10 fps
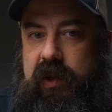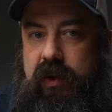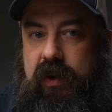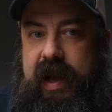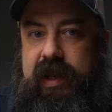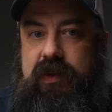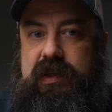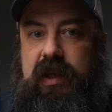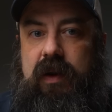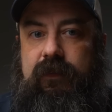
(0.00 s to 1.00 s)
computer, I use
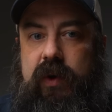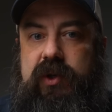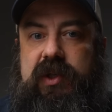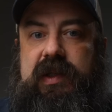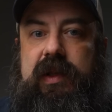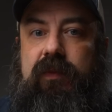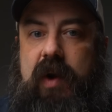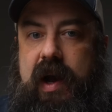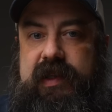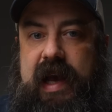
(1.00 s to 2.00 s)
the conversions in the
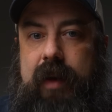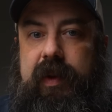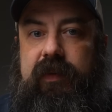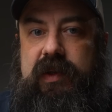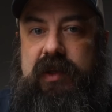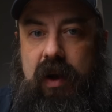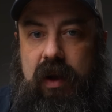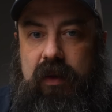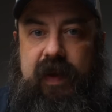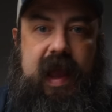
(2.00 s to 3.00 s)
raw tab in Resolve